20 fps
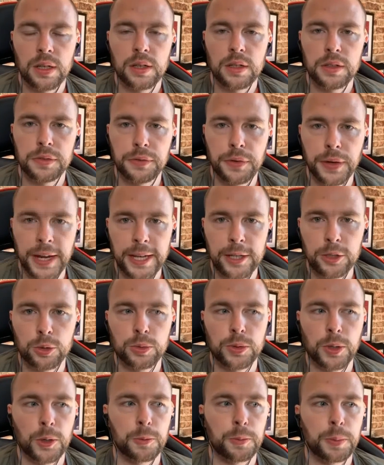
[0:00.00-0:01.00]
financial
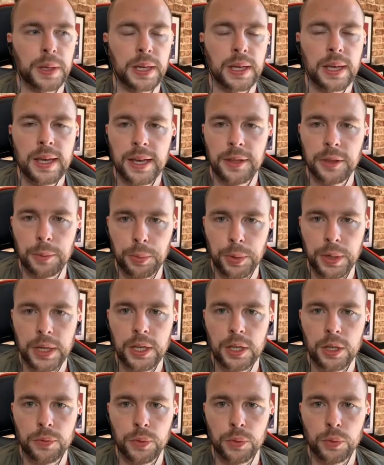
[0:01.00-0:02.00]
doping, and the
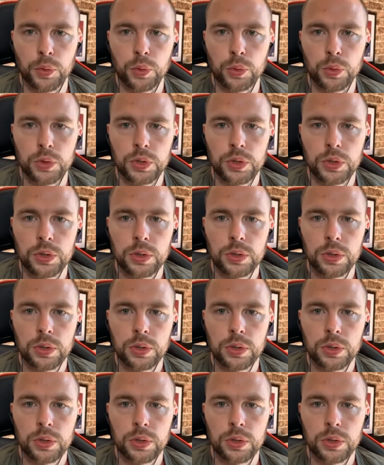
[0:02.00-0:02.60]
breaking of the rules?